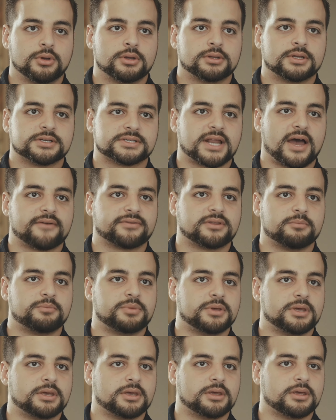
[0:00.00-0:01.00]
Does it have to
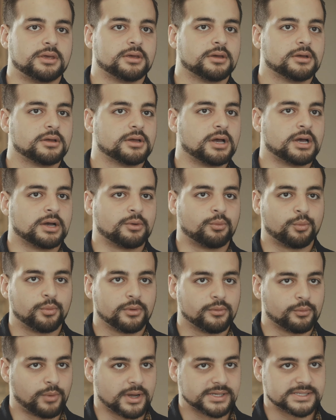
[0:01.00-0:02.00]
be a
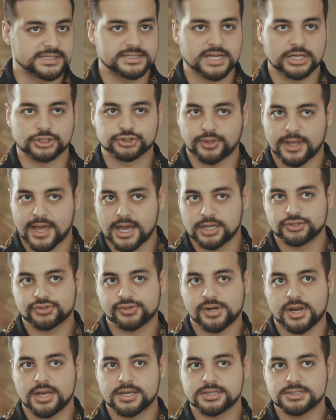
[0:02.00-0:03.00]
residential
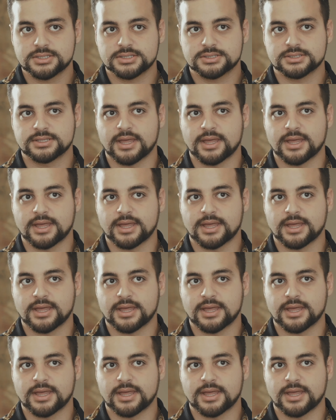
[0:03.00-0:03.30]
address